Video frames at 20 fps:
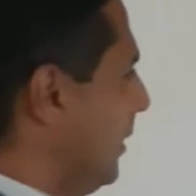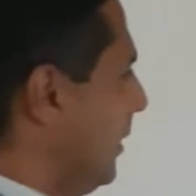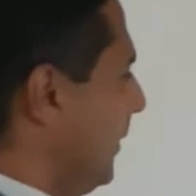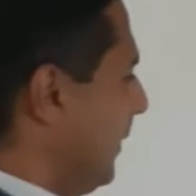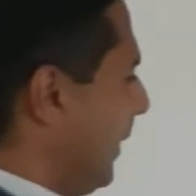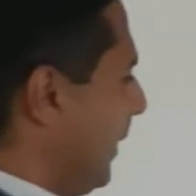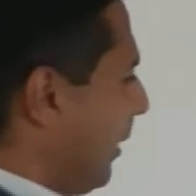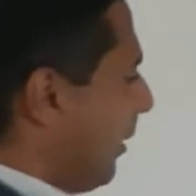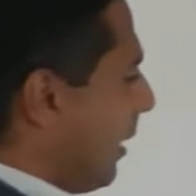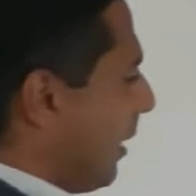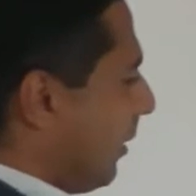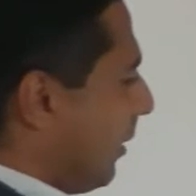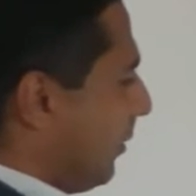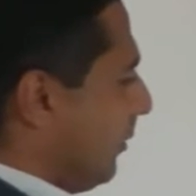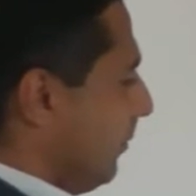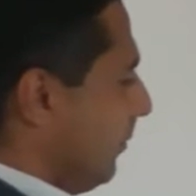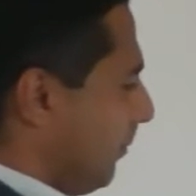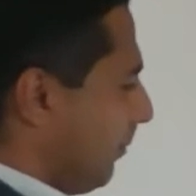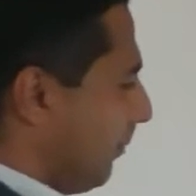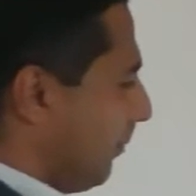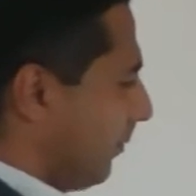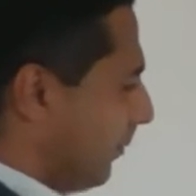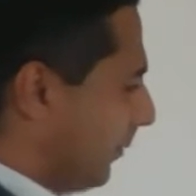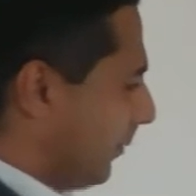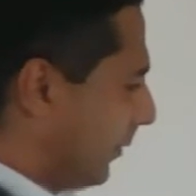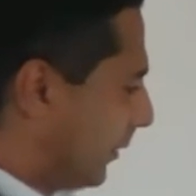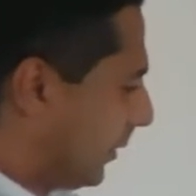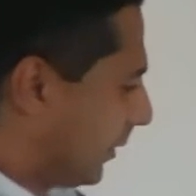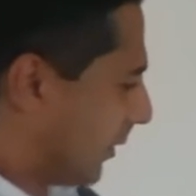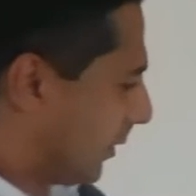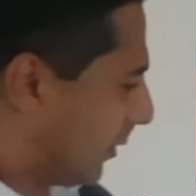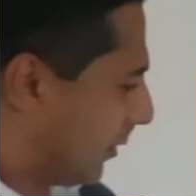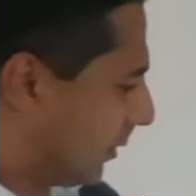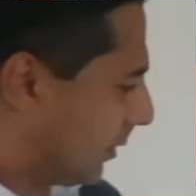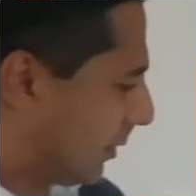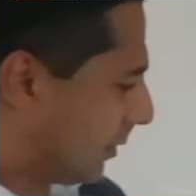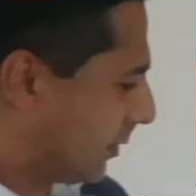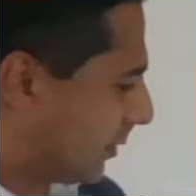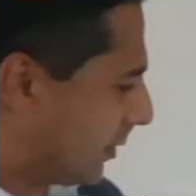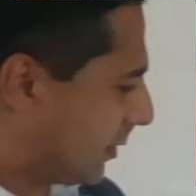There are
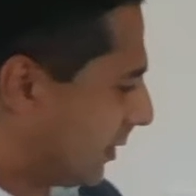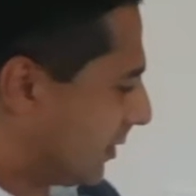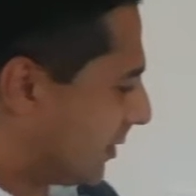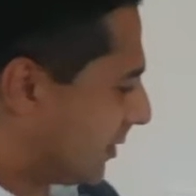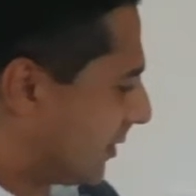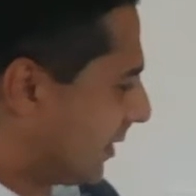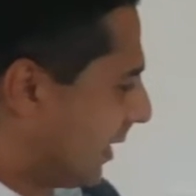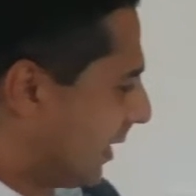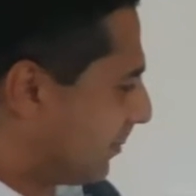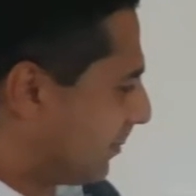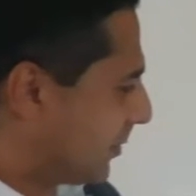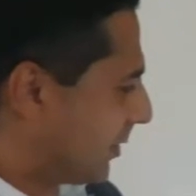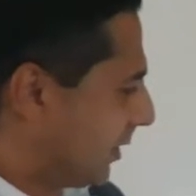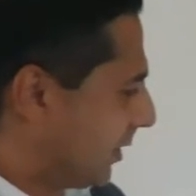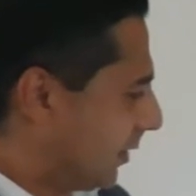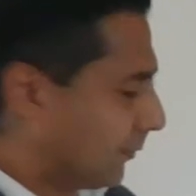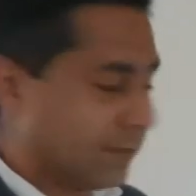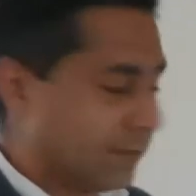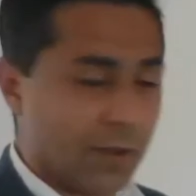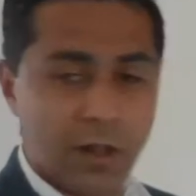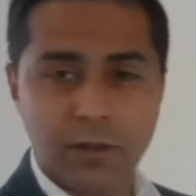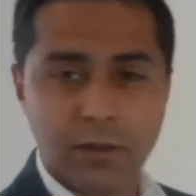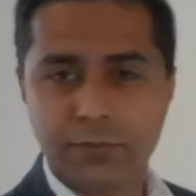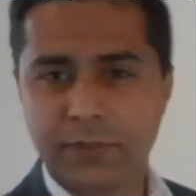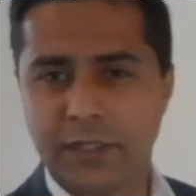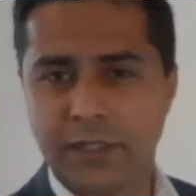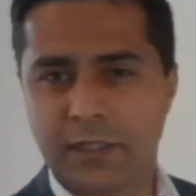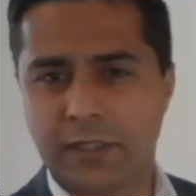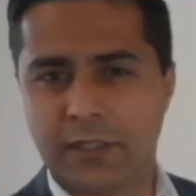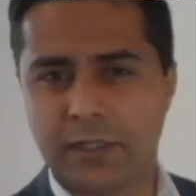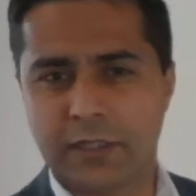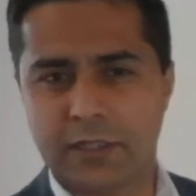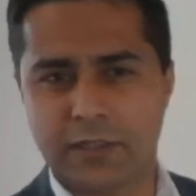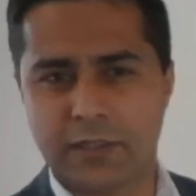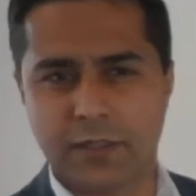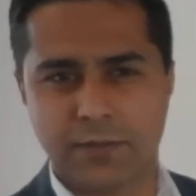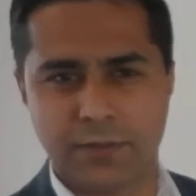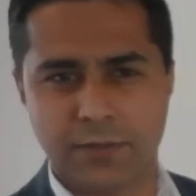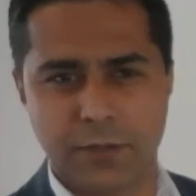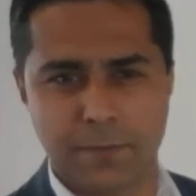6 steps involved in an
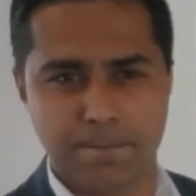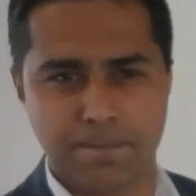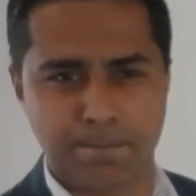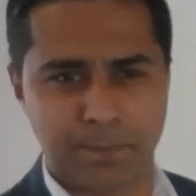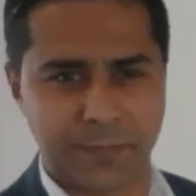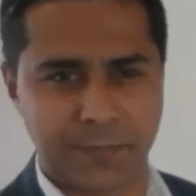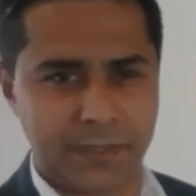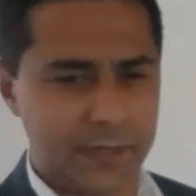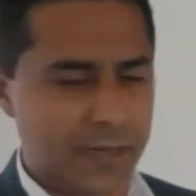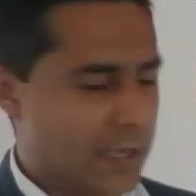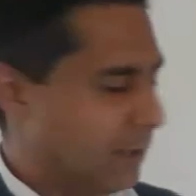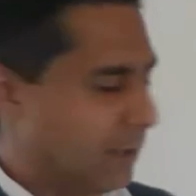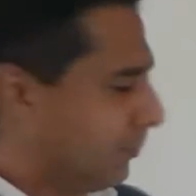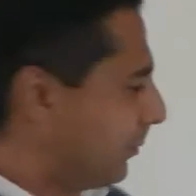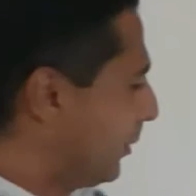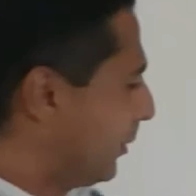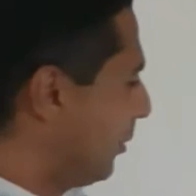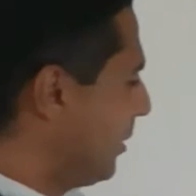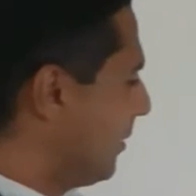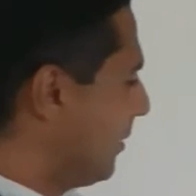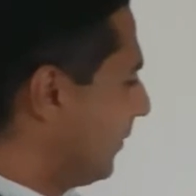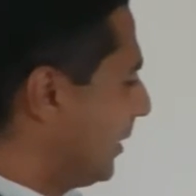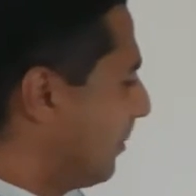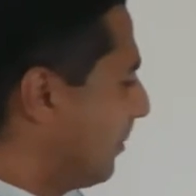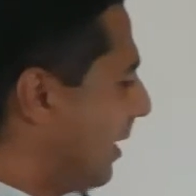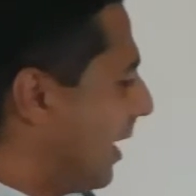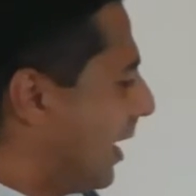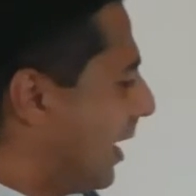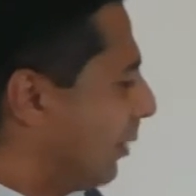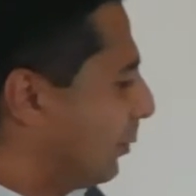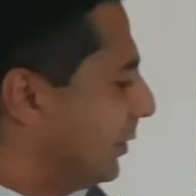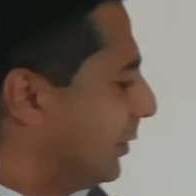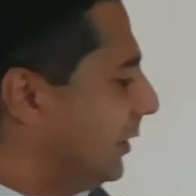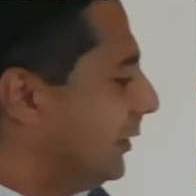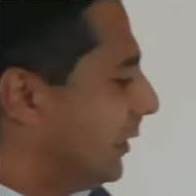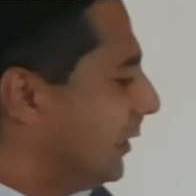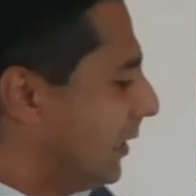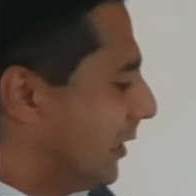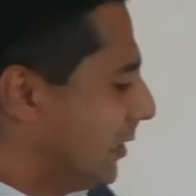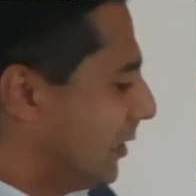interview. Now, 3 of them are within
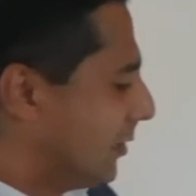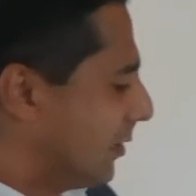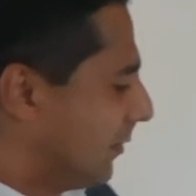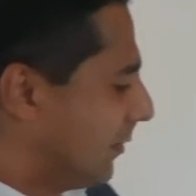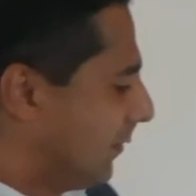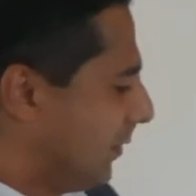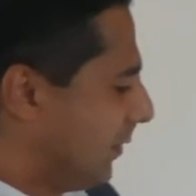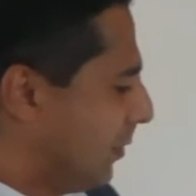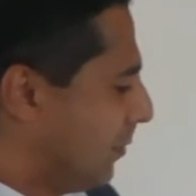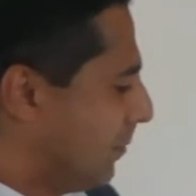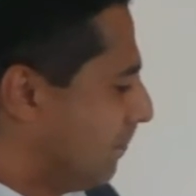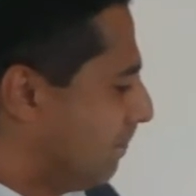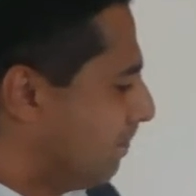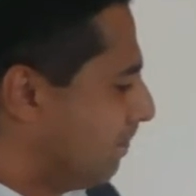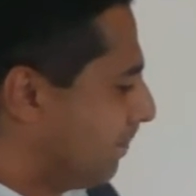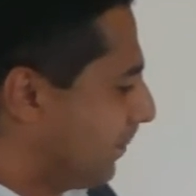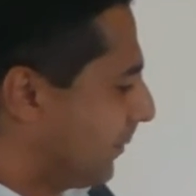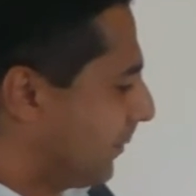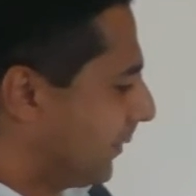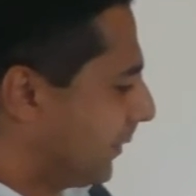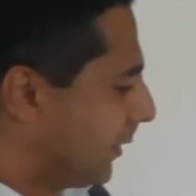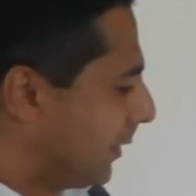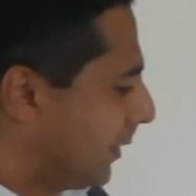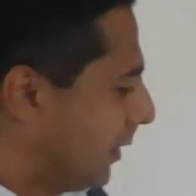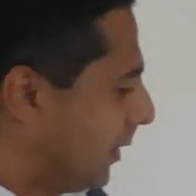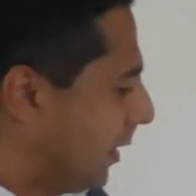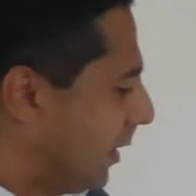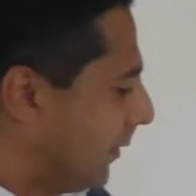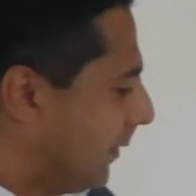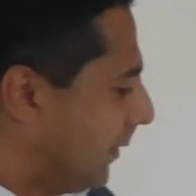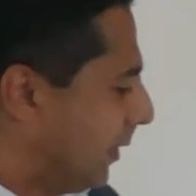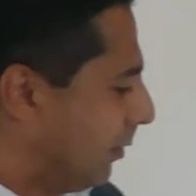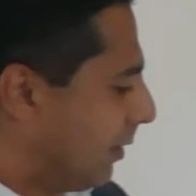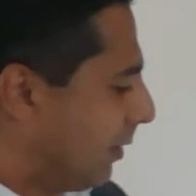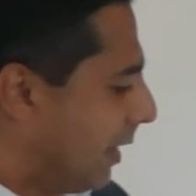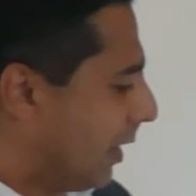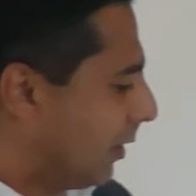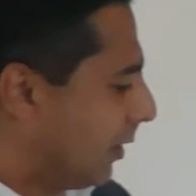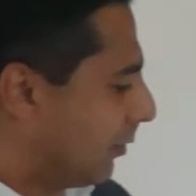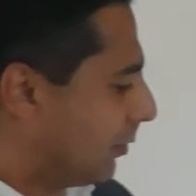the interview. There
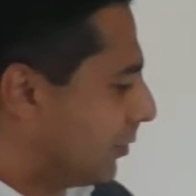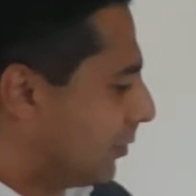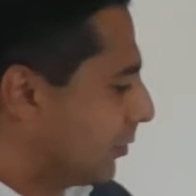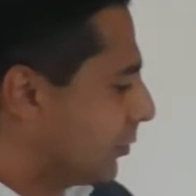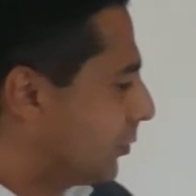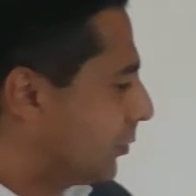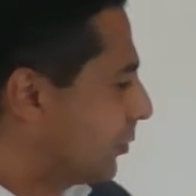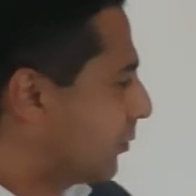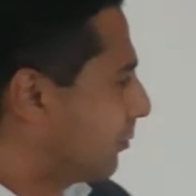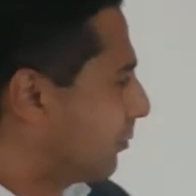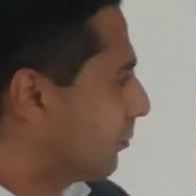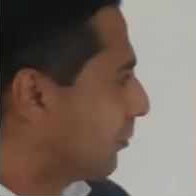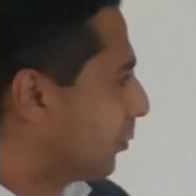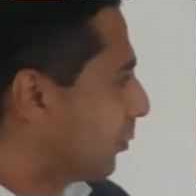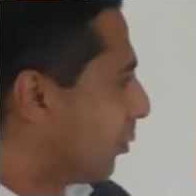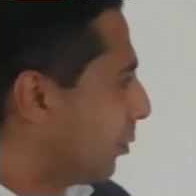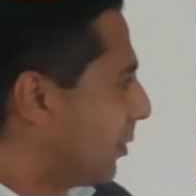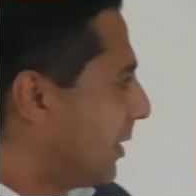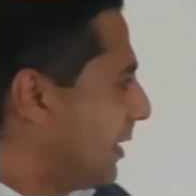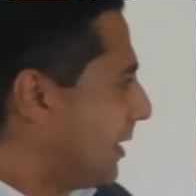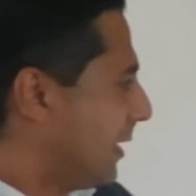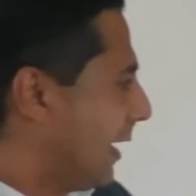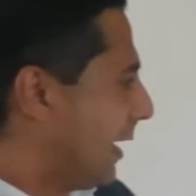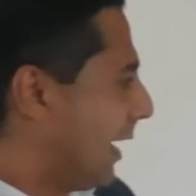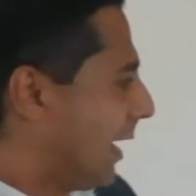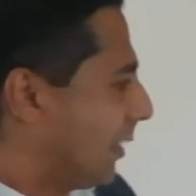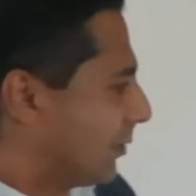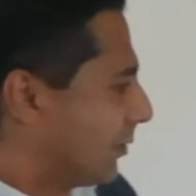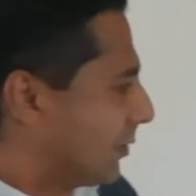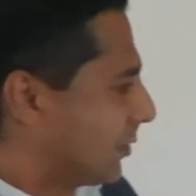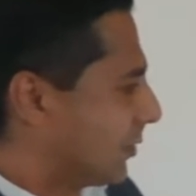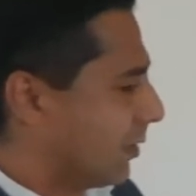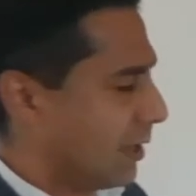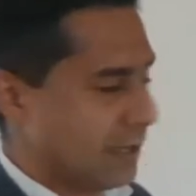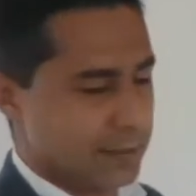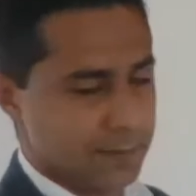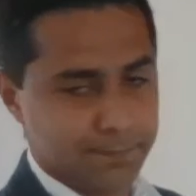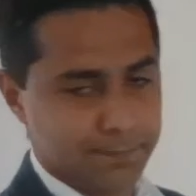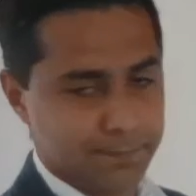are 3 outside.